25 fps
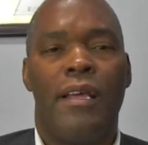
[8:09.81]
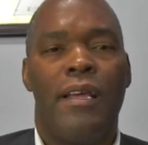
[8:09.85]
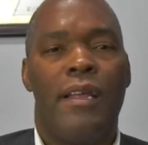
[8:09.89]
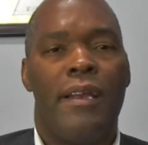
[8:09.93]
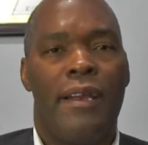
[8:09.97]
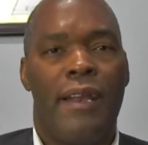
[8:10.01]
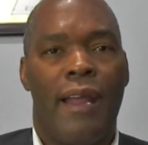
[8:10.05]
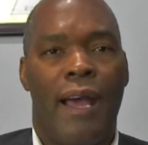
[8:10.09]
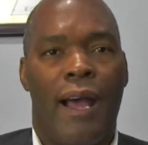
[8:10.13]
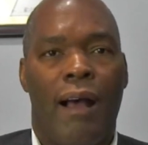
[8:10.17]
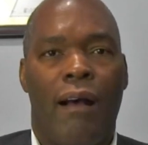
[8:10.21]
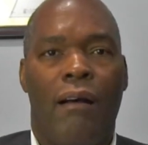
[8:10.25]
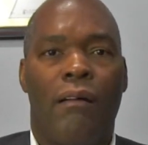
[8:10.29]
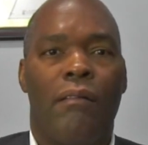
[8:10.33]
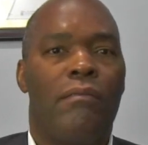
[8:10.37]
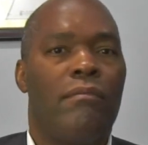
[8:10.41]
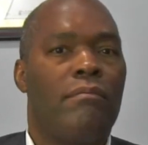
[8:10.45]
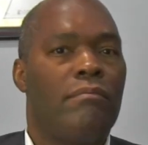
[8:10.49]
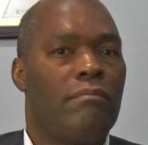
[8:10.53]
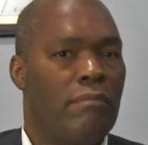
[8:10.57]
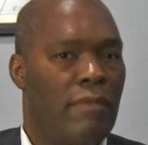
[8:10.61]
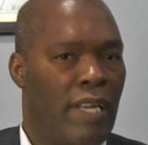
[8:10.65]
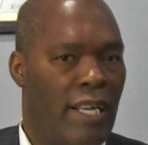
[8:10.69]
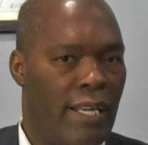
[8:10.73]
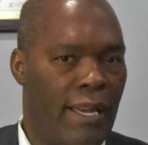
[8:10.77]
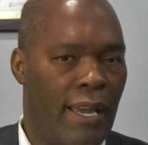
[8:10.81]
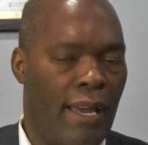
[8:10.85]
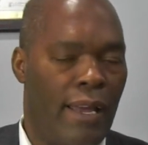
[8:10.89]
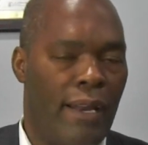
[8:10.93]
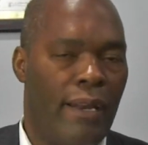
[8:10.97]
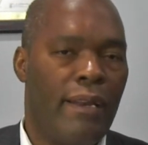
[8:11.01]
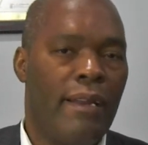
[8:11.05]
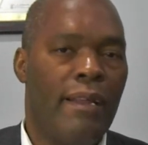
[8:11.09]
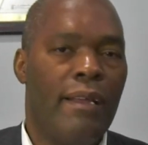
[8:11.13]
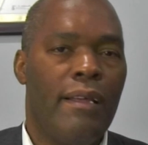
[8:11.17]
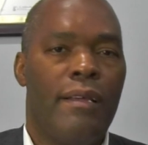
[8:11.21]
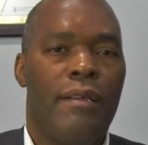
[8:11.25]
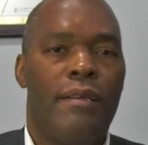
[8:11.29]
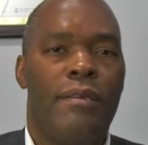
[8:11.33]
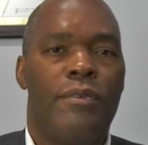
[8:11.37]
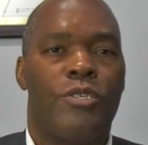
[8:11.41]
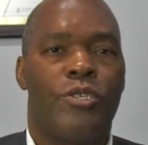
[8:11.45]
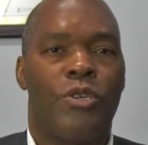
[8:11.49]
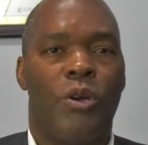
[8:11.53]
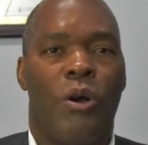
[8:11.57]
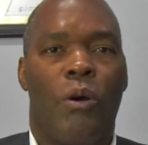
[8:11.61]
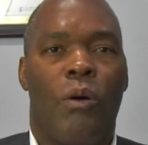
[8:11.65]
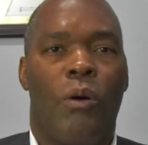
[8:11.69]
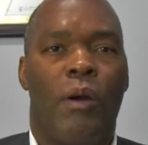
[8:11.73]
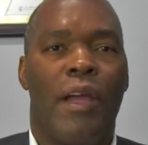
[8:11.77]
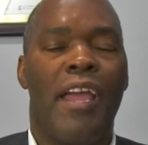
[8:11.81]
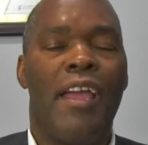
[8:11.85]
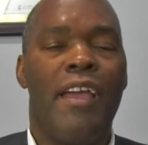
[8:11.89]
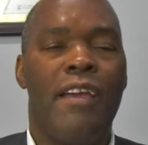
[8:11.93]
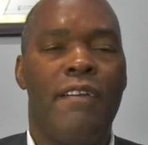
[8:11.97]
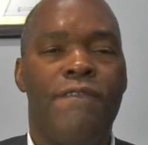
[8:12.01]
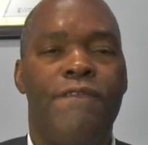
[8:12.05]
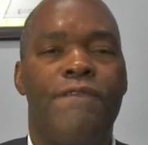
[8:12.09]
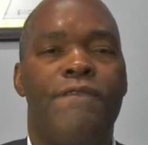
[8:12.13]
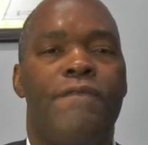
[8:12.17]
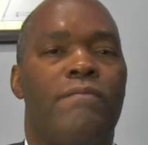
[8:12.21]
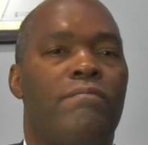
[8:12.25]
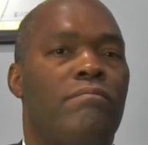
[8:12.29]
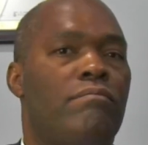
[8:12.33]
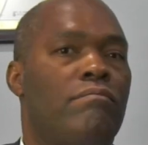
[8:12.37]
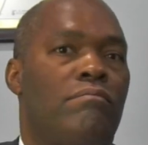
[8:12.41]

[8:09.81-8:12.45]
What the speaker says: Now, again, so if